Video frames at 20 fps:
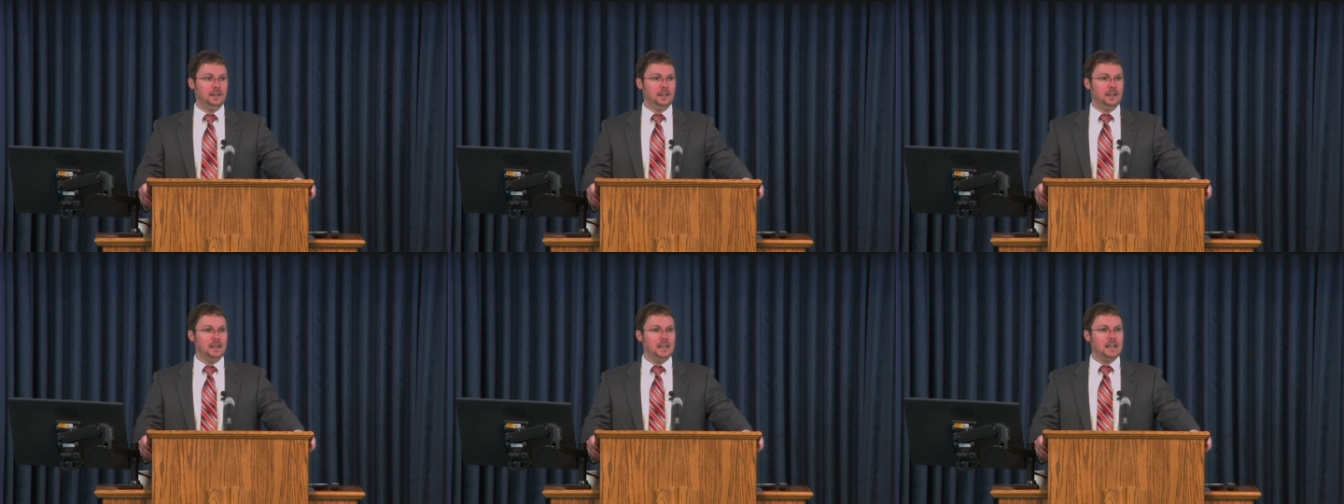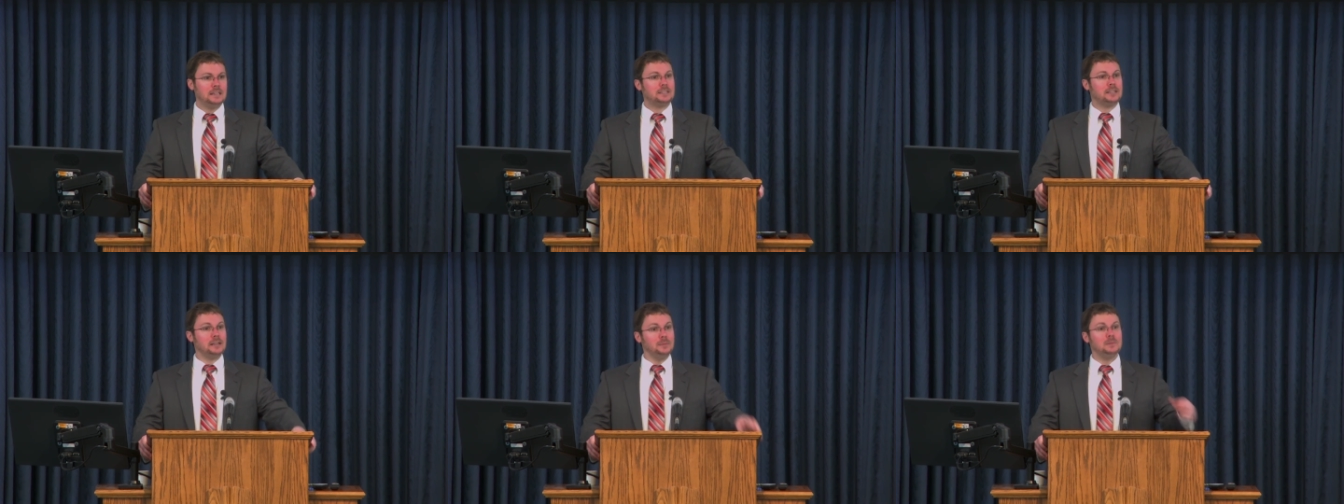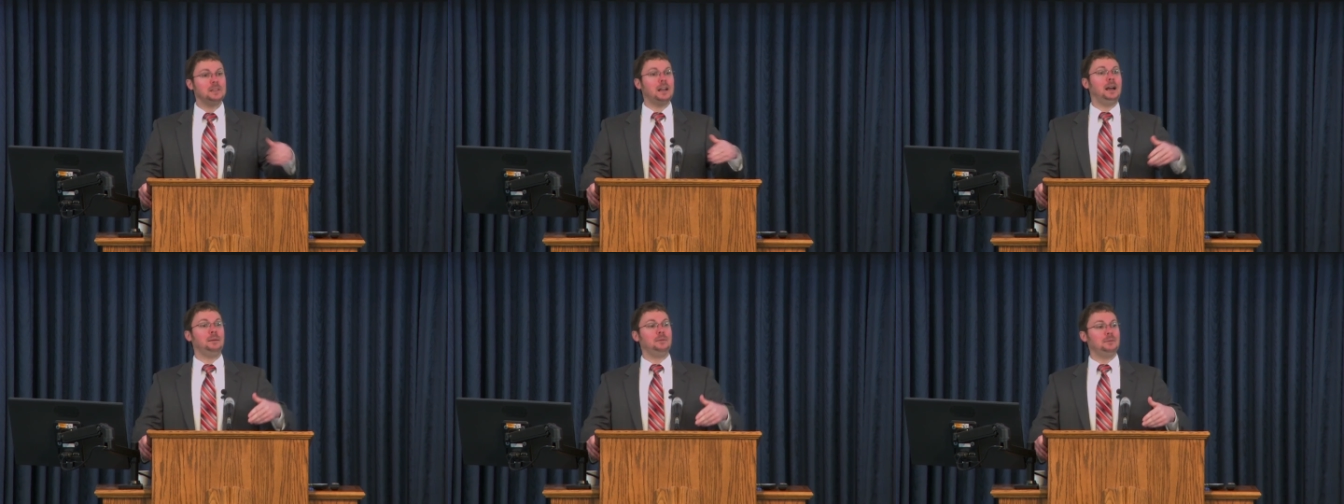And
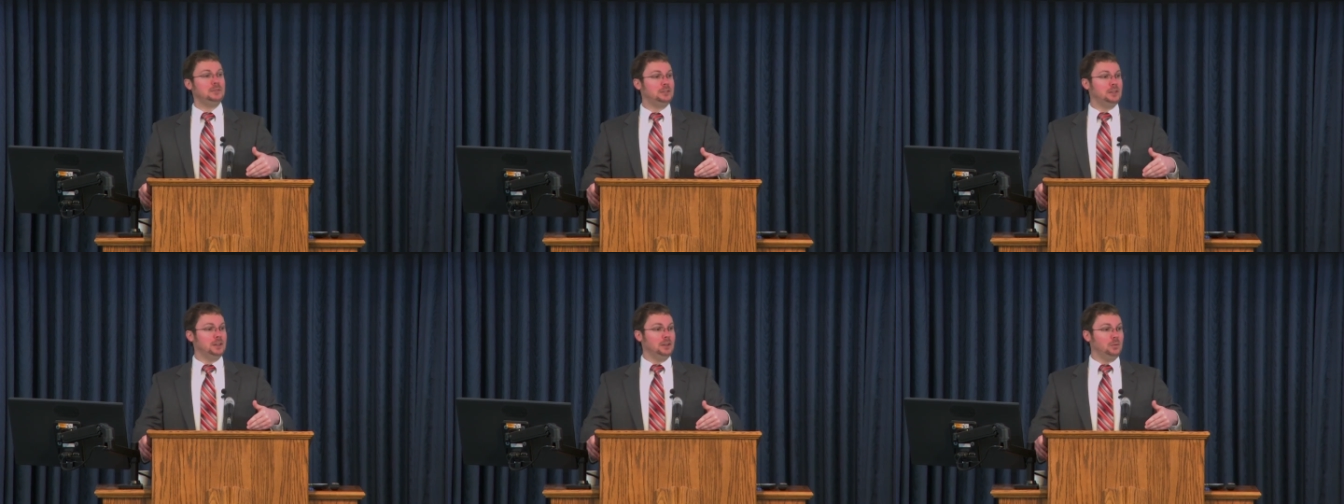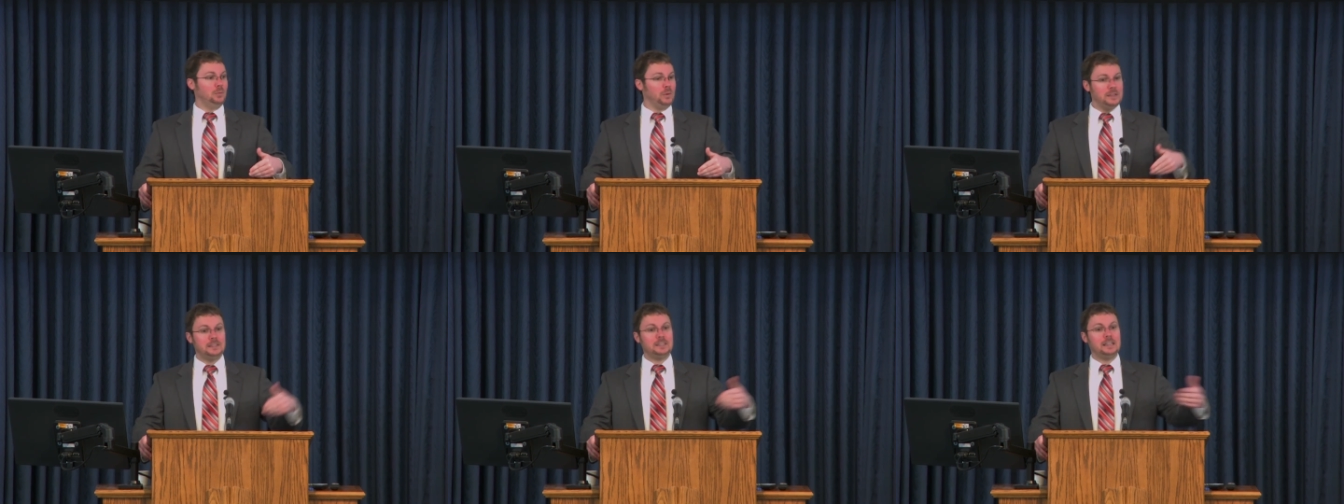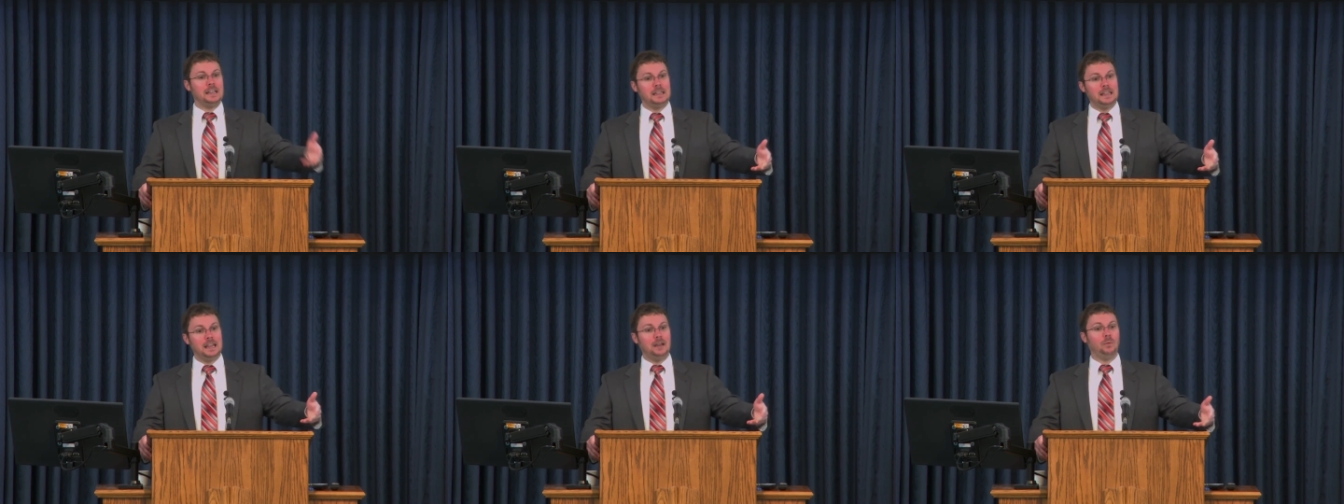sometimes we say
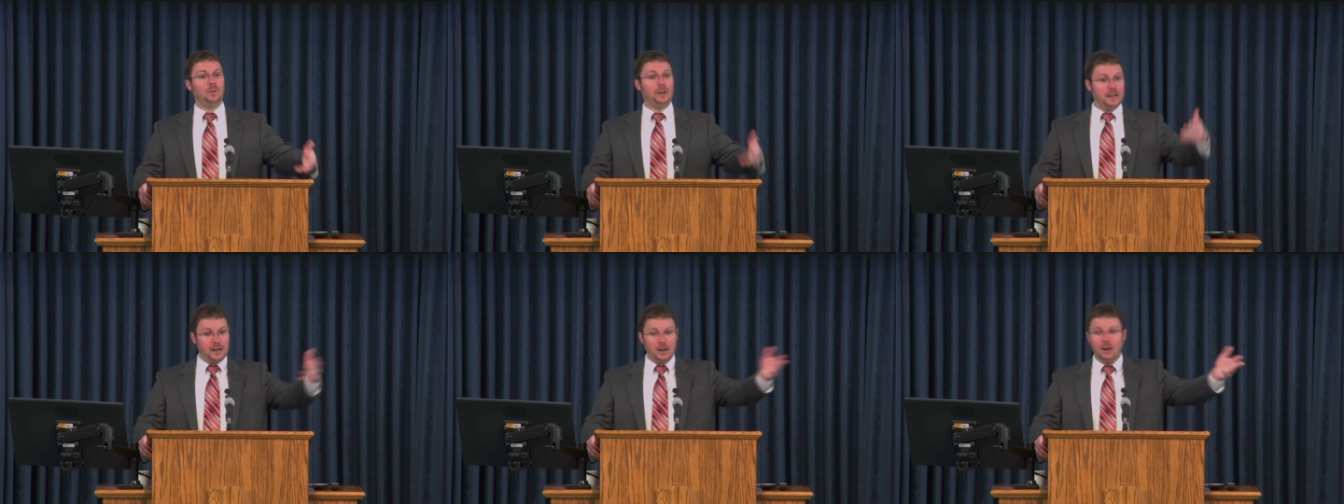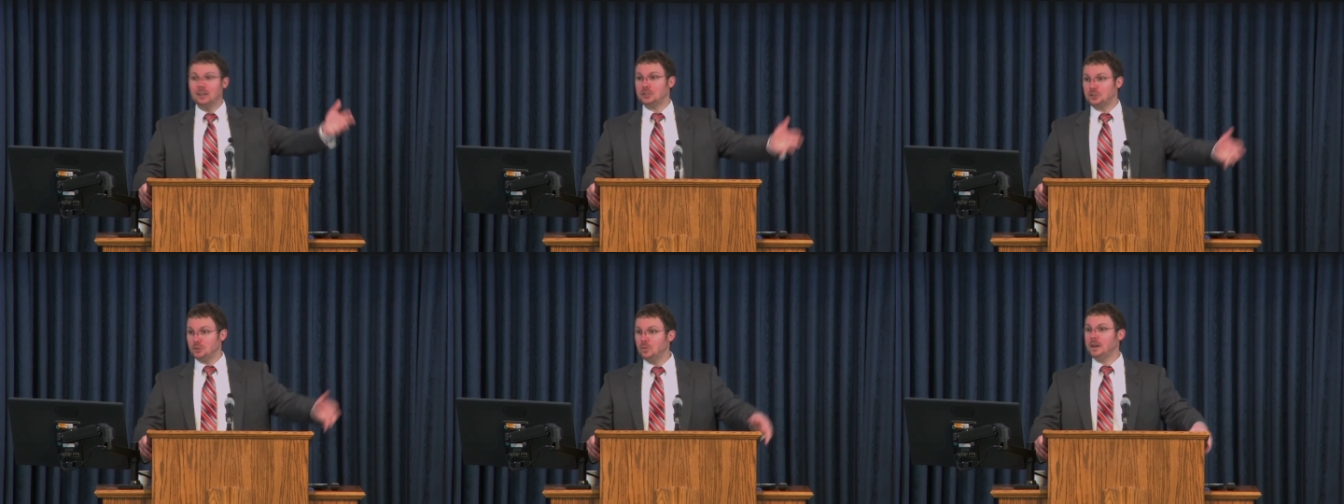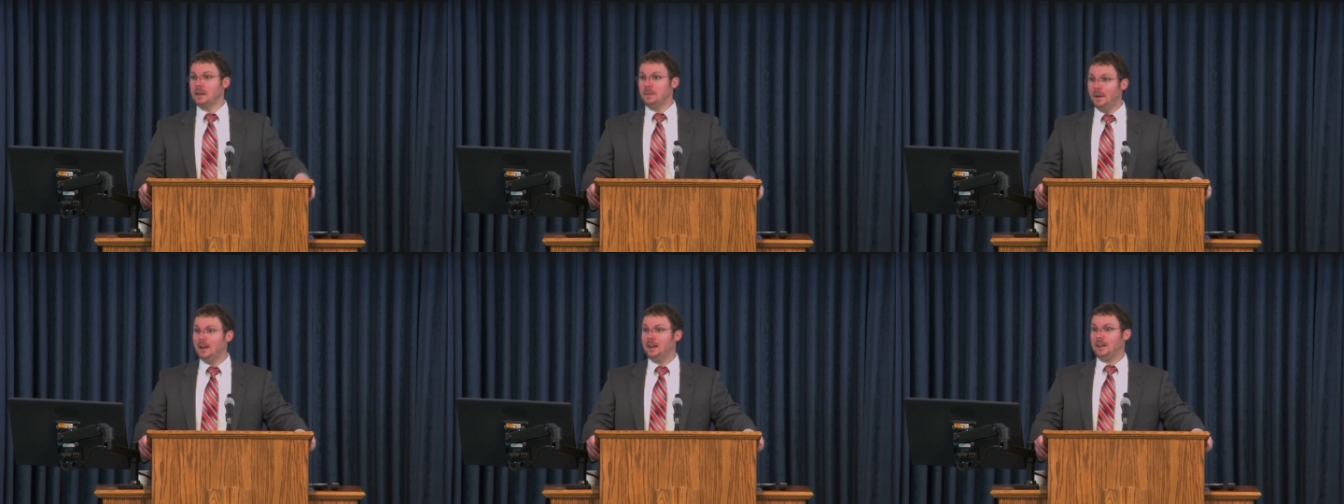that when it costs 20
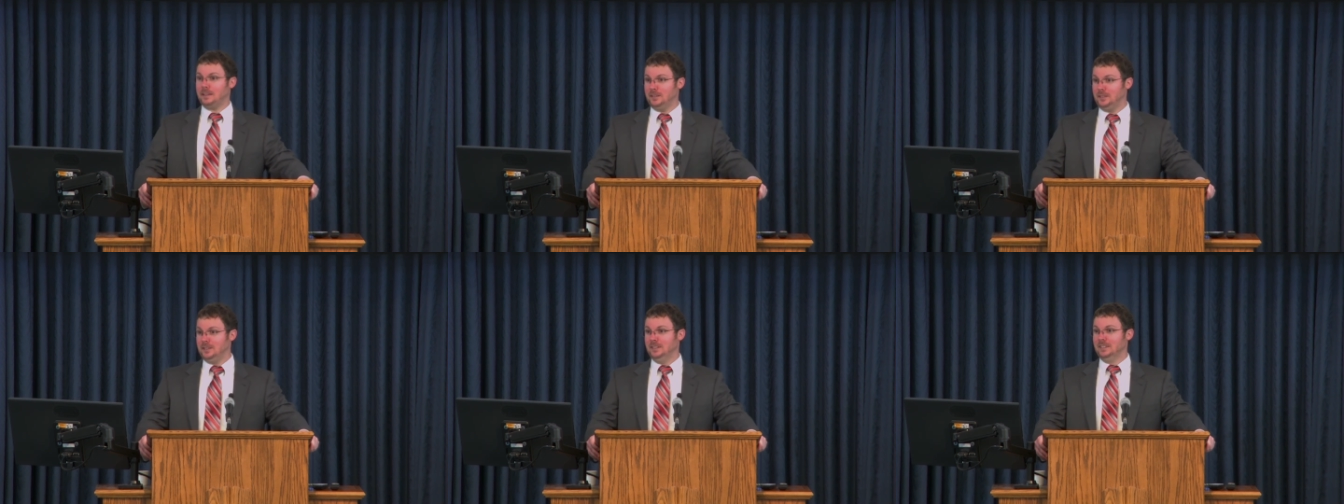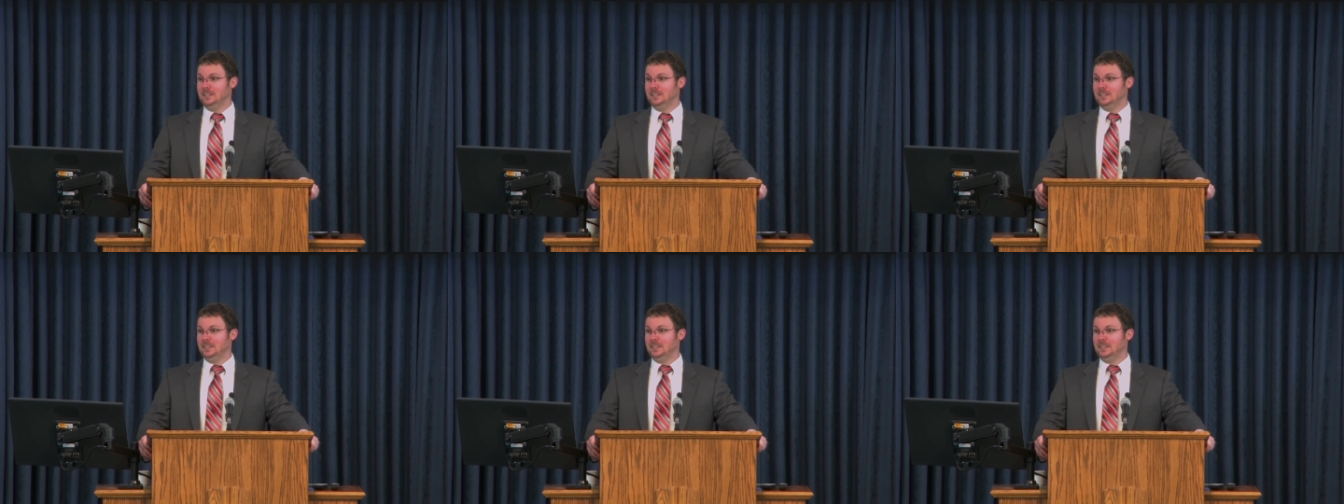bucks.